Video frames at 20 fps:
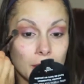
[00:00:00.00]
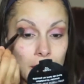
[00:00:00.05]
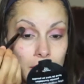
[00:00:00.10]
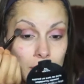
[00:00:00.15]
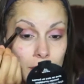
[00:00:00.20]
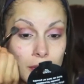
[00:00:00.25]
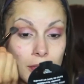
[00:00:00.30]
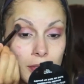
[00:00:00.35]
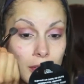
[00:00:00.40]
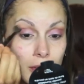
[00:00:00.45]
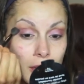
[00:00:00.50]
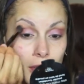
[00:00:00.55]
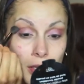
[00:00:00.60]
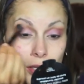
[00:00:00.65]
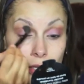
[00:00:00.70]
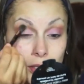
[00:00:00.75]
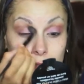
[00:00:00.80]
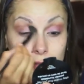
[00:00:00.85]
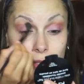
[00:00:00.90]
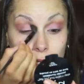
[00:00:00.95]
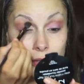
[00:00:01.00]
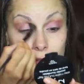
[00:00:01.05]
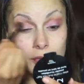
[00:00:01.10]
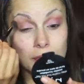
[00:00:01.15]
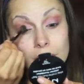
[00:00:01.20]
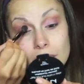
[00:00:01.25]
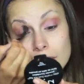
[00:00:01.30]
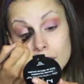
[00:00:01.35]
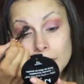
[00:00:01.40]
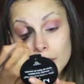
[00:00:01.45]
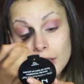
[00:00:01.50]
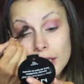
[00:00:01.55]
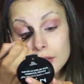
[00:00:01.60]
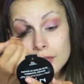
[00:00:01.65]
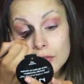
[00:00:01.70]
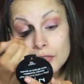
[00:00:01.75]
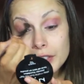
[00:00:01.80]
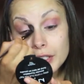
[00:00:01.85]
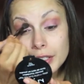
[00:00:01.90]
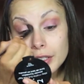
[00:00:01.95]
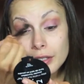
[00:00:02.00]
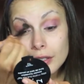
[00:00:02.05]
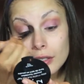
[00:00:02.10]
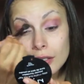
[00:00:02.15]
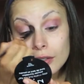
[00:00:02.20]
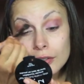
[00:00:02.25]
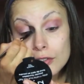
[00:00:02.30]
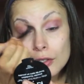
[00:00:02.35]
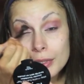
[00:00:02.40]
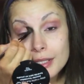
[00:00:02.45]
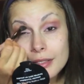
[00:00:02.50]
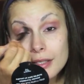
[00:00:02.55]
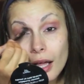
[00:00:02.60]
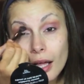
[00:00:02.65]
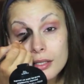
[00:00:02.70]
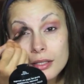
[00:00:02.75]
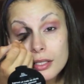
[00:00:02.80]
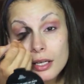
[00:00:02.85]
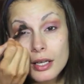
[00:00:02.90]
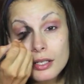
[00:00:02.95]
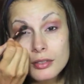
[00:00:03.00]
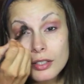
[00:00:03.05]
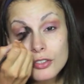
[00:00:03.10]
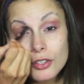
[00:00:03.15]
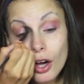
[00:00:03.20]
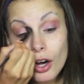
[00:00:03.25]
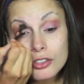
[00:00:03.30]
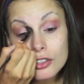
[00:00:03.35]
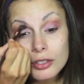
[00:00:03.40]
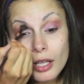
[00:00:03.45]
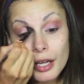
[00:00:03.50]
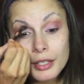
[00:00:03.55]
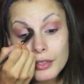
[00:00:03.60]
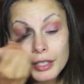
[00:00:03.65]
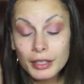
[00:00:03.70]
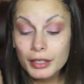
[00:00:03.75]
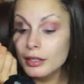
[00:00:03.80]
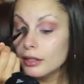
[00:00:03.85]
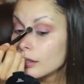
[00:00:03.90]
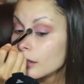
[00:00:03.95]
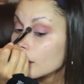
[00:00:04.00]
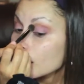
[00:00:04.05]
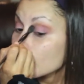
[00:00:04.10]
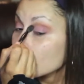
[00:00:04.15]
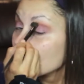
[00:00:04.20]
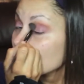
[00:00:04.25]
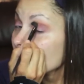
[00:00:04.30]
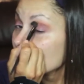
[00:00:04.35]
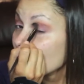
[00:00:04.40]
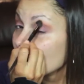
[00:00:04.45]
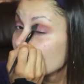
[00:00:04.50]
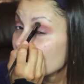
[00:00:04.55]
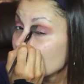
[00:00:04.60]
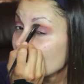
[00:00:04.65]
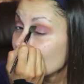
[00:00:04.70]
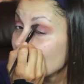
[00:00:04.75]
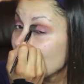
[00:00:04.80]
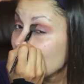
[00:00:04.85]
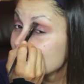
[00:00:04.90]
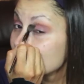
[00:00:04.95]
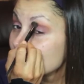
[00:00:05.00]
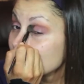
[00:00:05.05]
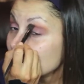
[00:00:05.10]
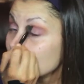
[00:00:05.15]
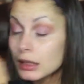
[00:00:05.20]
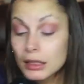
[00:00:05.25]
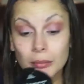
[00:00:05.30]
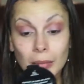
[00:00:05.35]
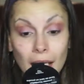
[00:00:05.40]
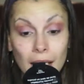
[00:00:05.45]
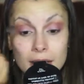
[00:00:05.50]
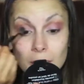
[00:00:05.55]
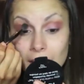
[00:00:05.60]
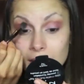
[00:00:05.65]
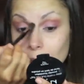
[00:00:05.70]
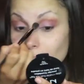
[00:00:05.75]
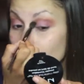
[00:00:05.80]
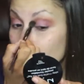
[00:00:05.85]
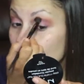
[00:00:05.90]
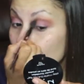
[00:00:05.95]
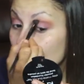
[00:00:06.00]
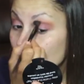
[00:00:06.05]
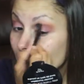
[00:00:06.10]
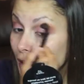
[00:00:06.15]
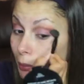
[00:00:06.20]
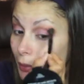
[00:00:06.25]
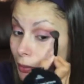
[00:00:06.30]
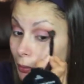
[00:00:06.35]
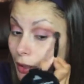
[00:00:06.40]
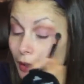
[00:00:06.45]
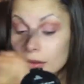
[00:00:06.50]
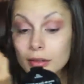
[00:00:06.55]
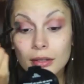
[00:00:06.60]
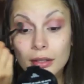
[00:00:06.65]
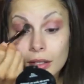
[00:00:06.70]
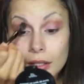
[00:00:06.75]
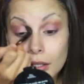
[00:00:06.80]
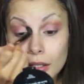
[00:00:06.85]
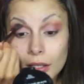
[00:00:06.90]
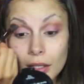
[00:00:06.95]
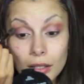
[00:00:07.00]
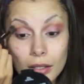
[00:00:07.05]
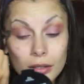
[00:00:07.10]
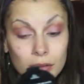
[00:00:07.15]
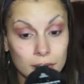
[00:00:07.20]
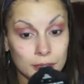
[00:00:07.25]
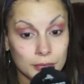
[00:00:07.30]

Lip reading: Picking up a fluffy brush, I'm just going to blend out any harsh lines and making sure that the colors blend perfectly together.